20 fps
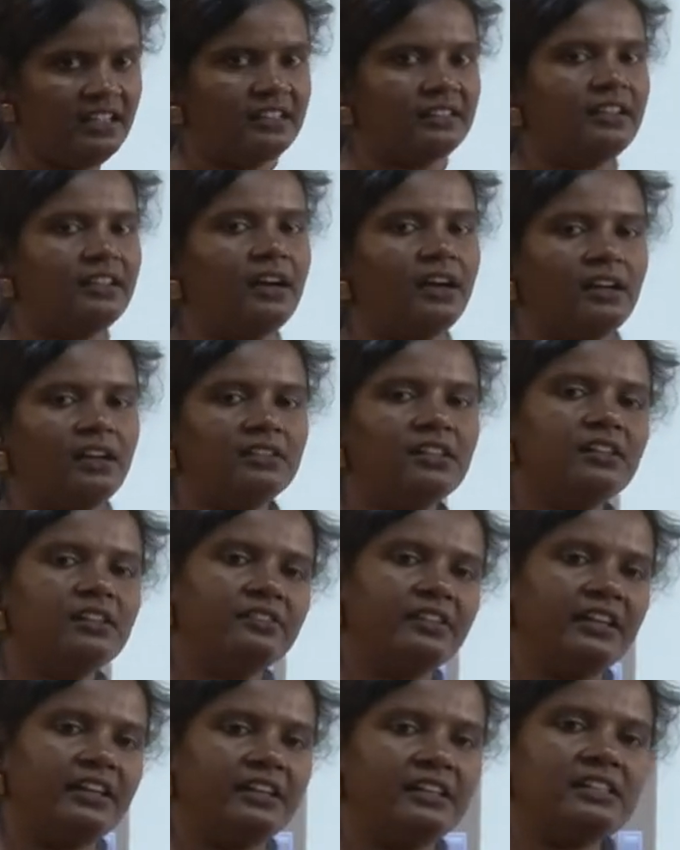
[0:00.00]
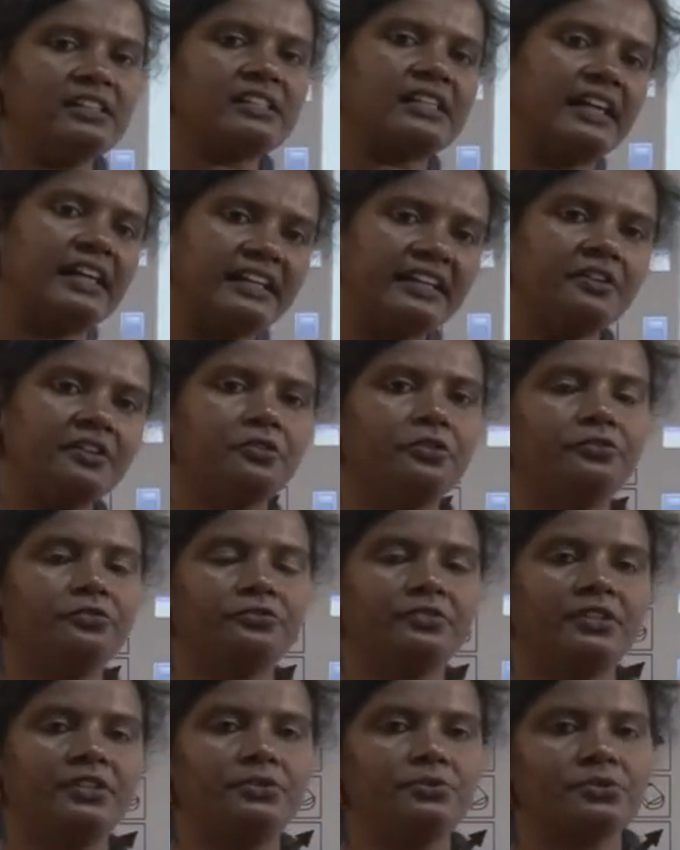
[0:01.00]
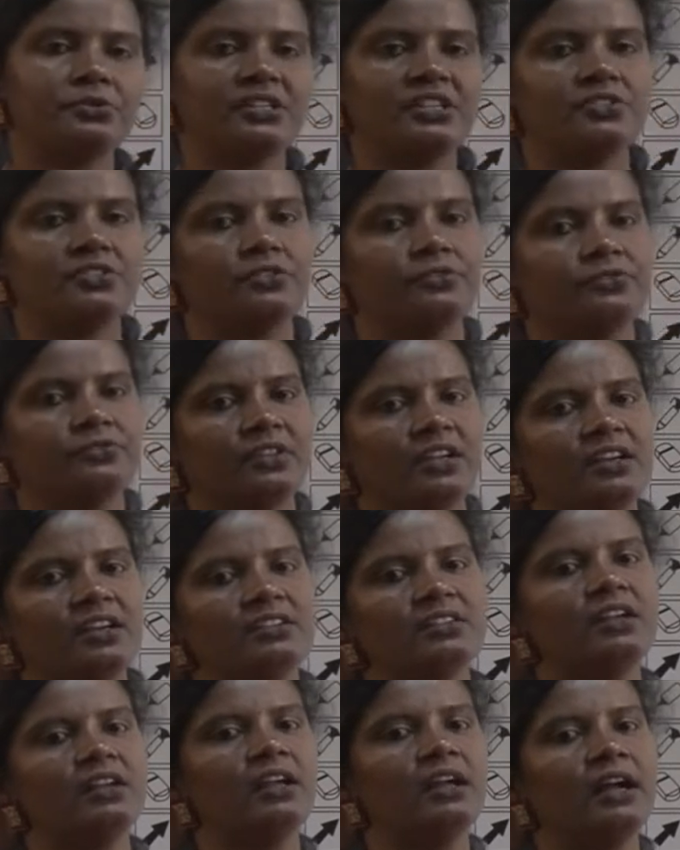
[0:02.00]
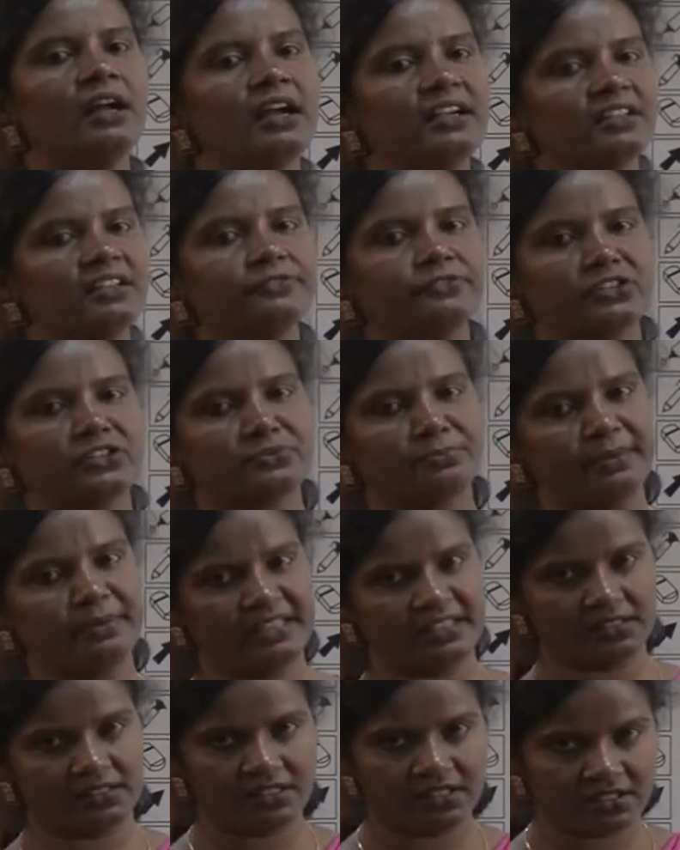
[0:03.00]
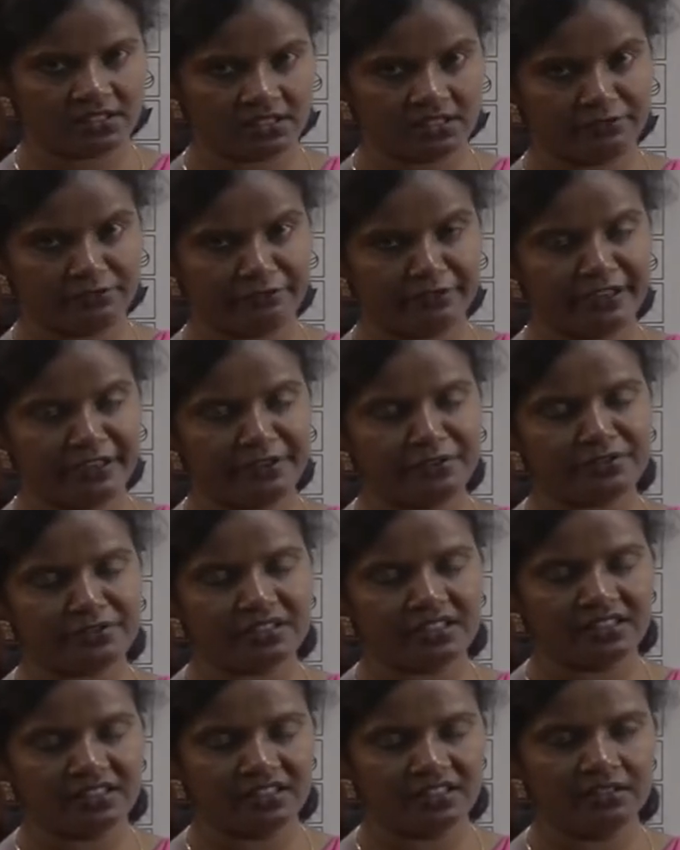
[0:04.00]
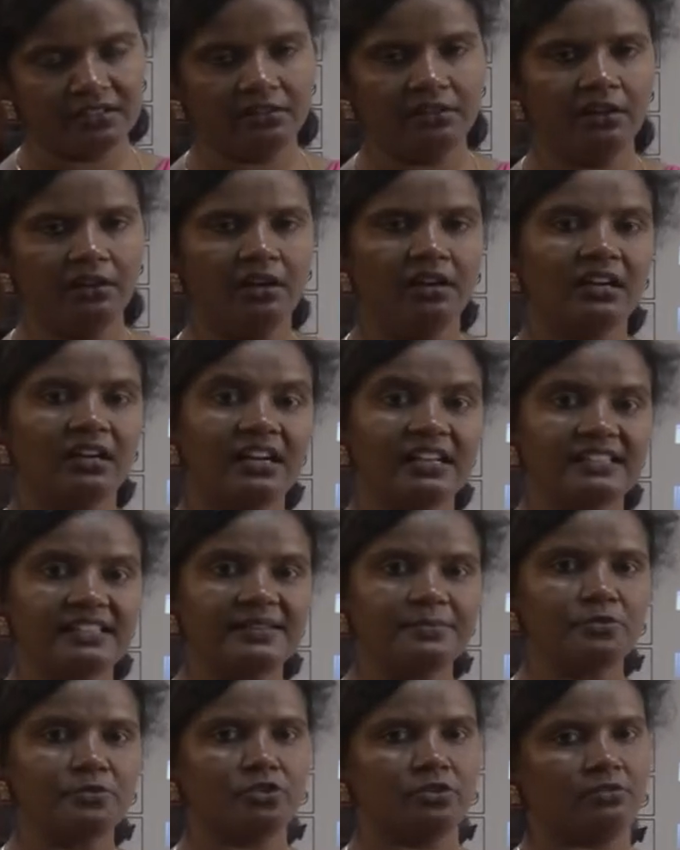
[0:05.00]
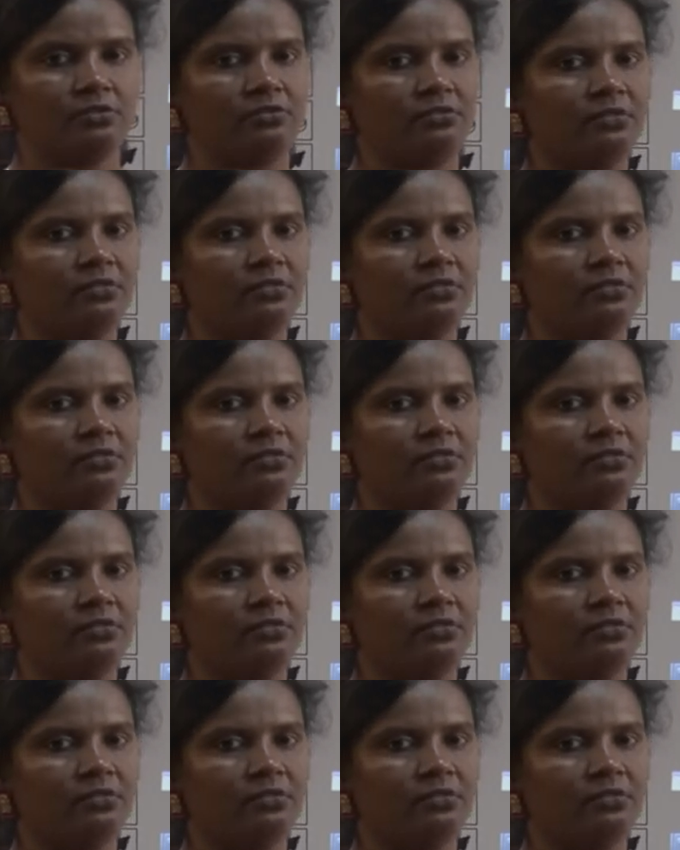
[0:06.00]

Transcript: The other way is cutting off the usage of that at the first place itself, reducing the consumption.